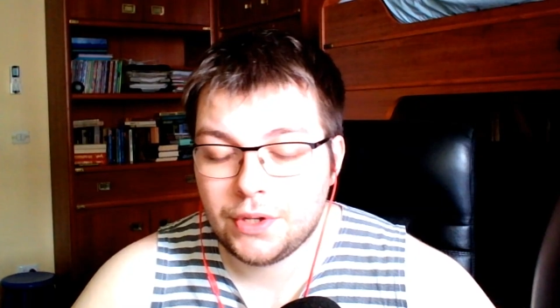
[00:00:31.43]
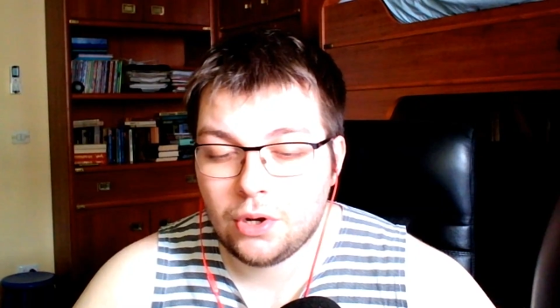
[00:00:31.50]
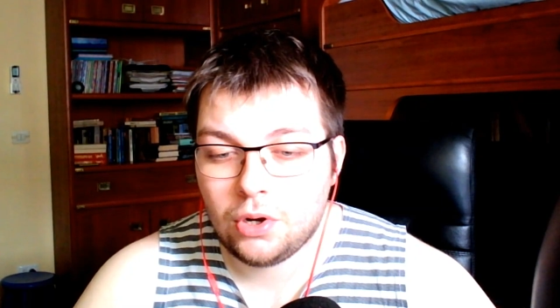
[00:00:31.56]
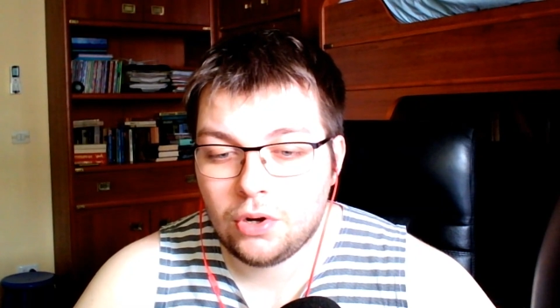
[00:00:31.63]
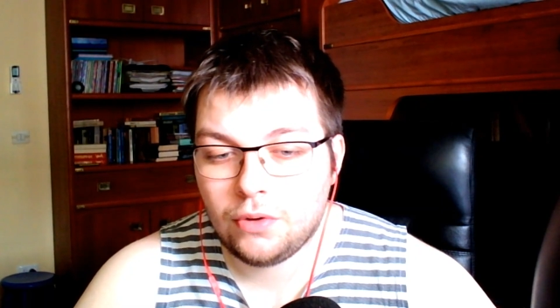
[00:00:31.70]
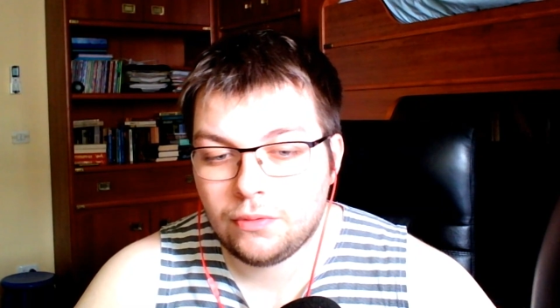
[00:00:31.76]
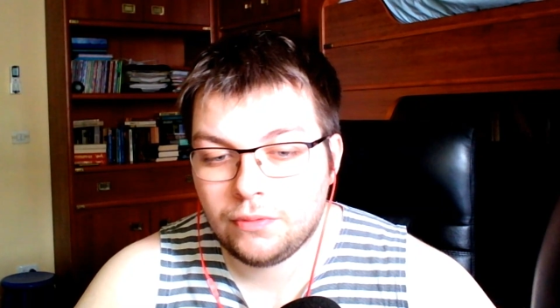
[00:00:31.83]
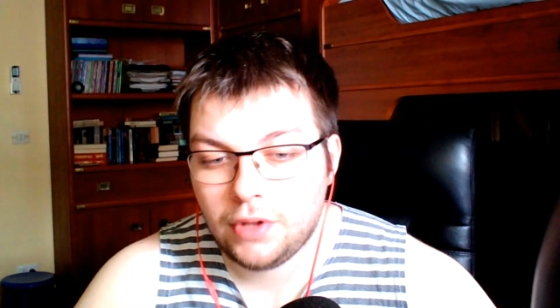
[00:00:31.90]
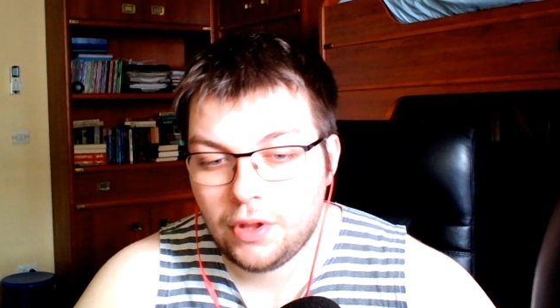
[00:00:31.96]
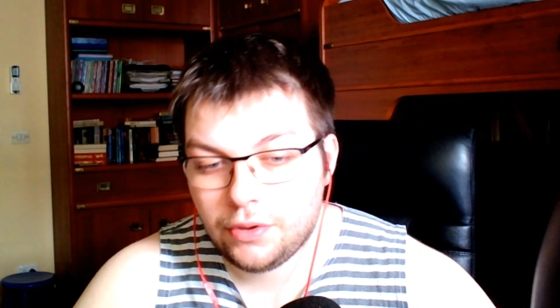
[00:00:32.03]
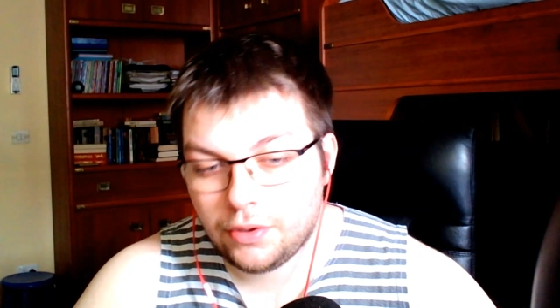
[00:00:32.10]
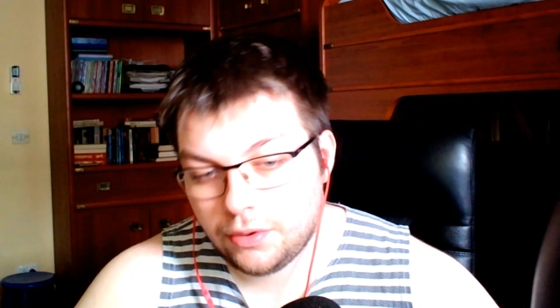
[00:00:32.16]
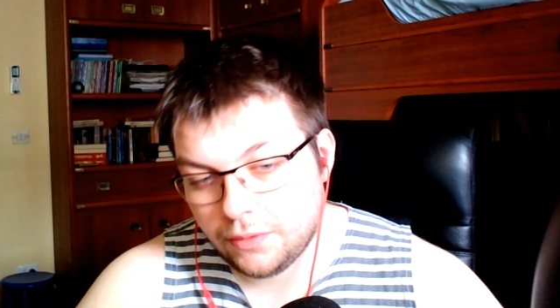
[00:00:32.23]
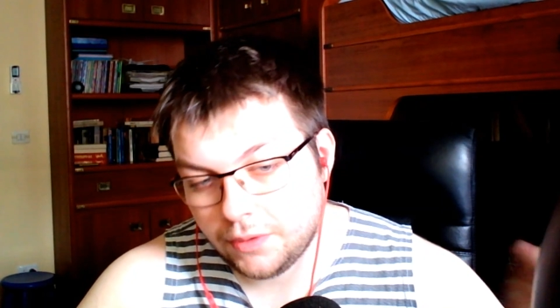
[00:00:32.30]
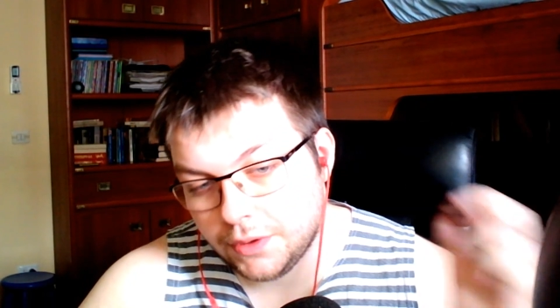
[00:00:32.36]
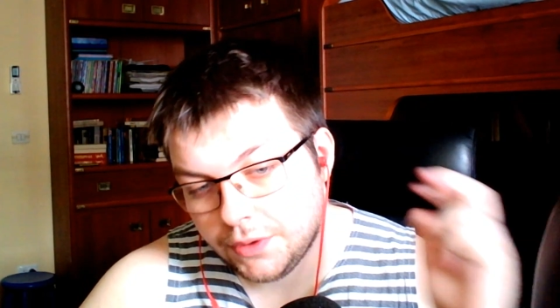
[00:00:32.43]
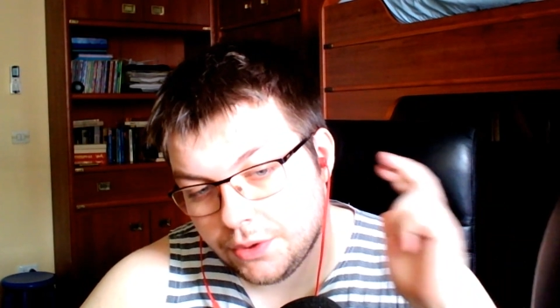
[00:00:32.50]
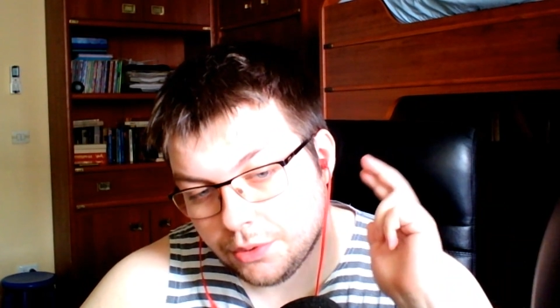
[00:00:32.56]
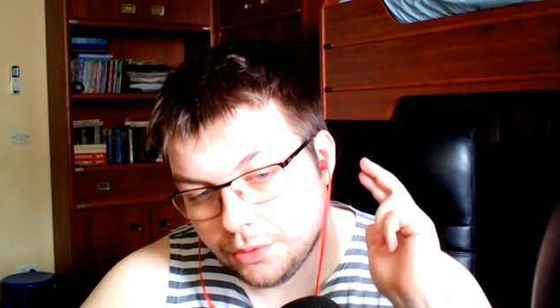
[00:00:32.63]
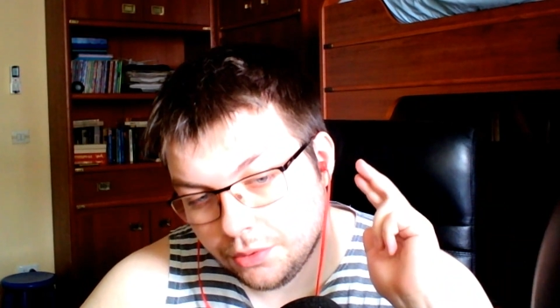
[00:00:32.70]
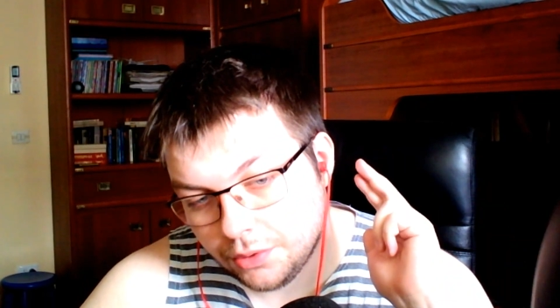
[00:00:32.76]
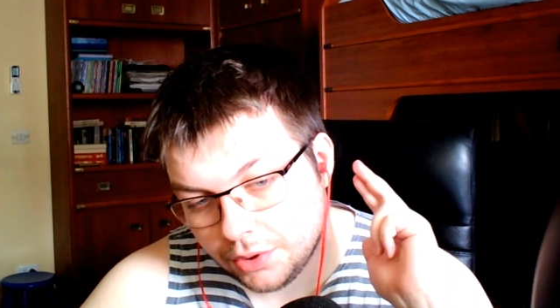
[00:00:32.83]
So without further
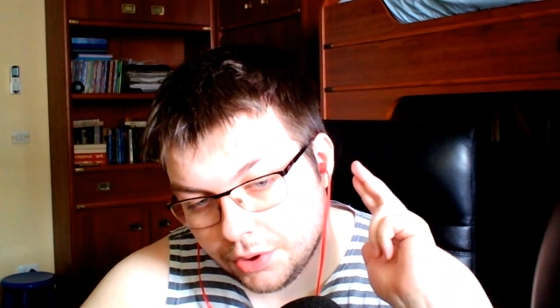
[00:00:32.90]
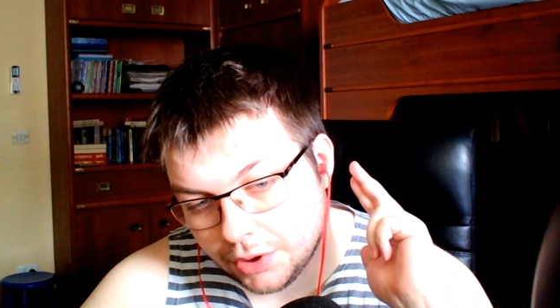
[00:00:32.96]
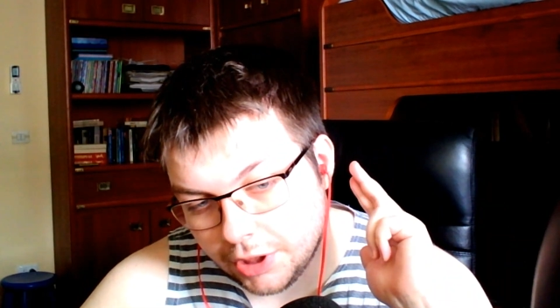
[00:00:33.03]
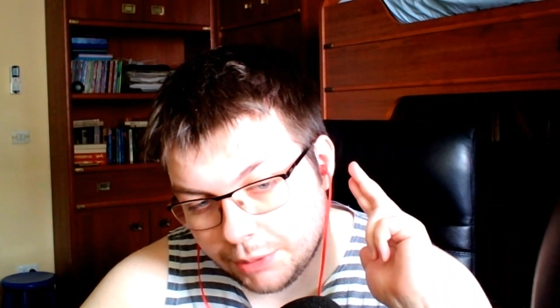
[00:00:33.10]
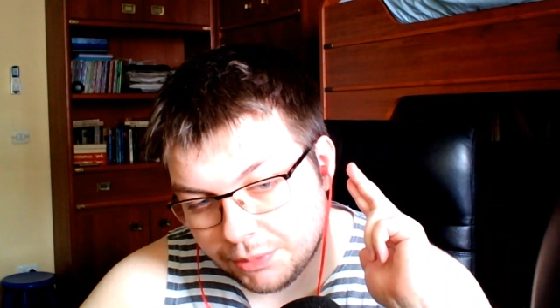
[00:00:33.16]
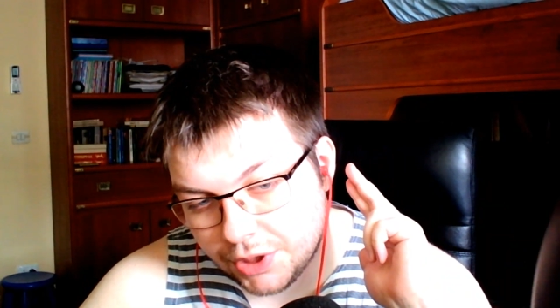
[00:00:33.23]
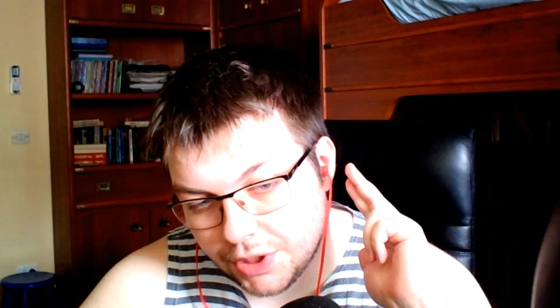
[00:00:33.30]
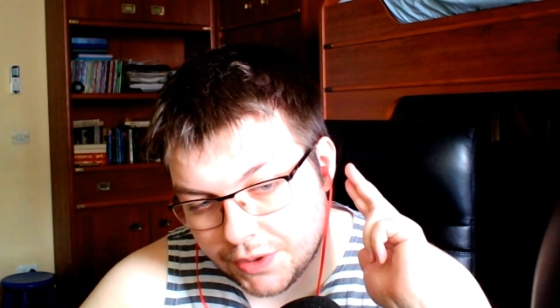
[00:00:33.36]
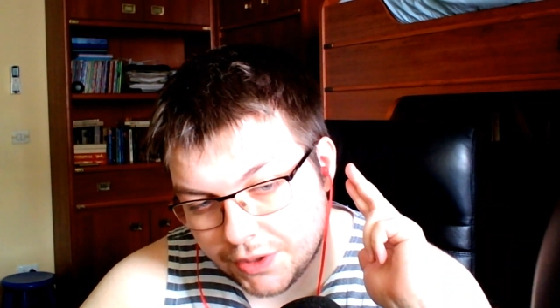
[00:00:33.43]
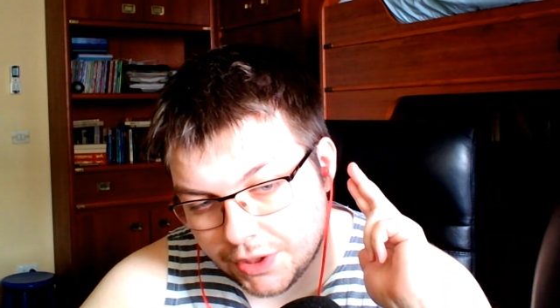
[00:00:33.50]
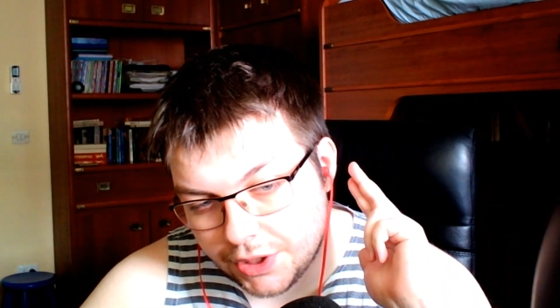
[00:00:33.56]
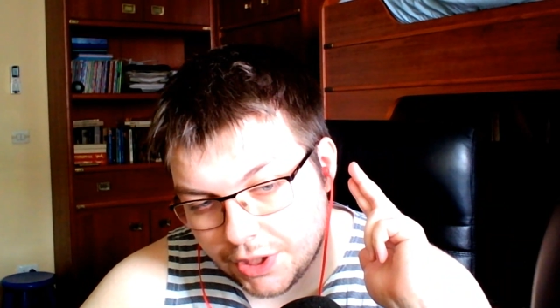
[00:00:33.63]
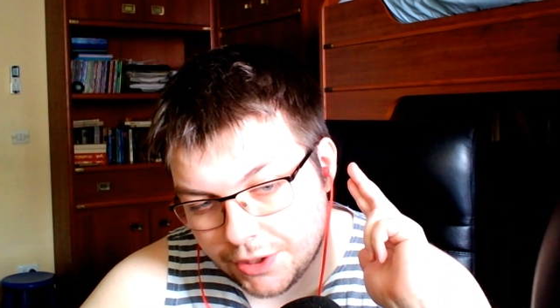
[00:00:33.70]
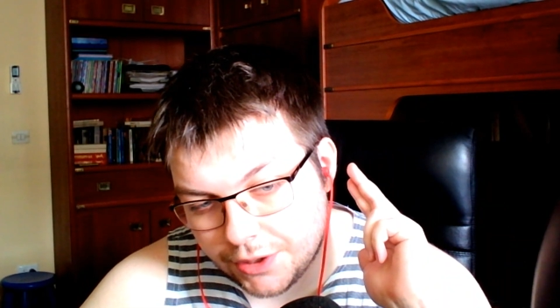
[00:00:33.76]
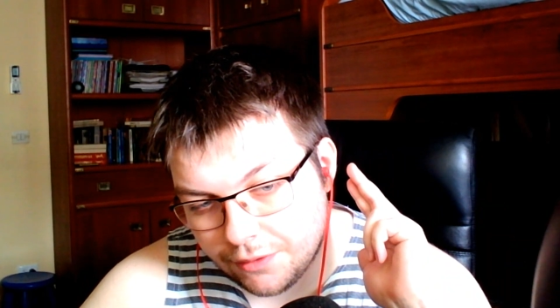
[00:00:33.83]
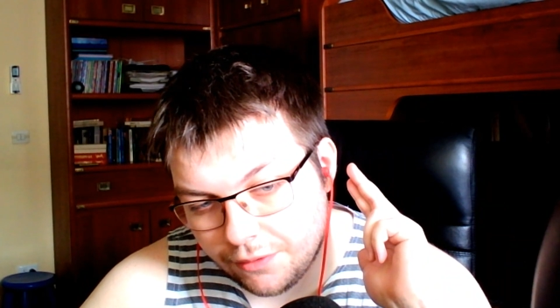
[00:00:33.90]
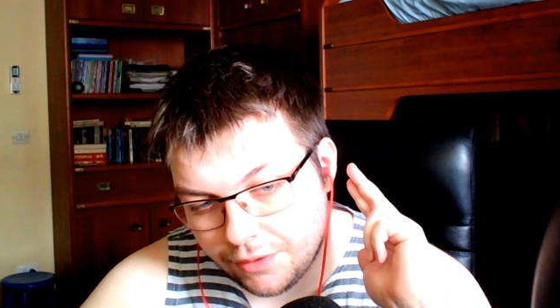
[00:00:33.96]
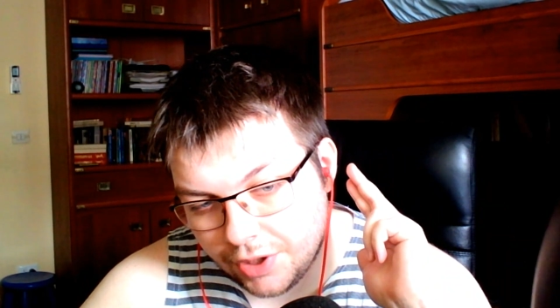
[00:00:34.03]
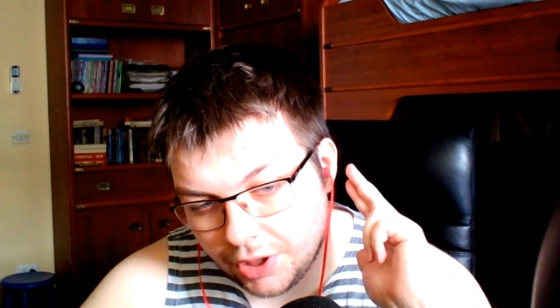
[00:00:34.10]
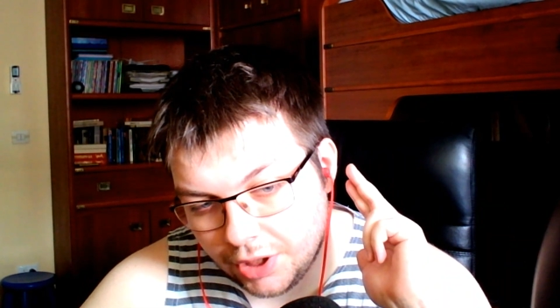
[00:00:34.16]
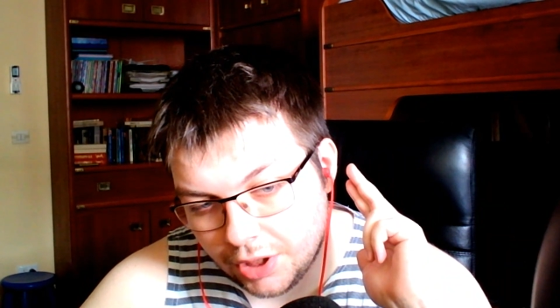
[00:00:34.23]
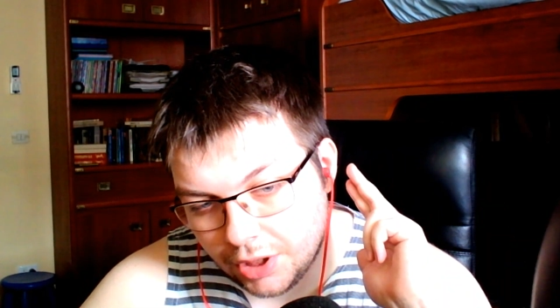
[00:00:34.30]
ado, let me just adjust
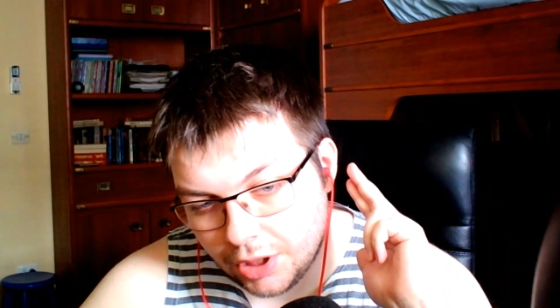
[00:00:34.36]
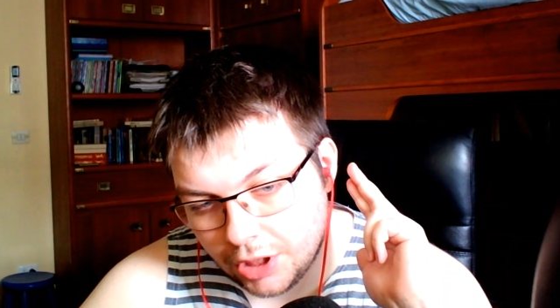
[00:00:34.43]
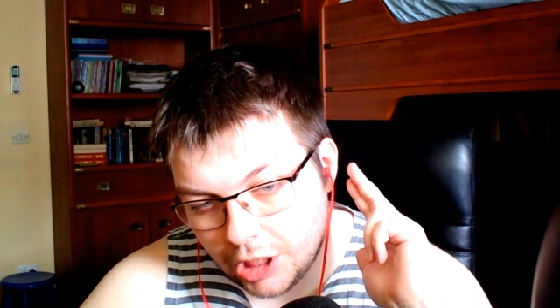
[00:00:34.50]
everything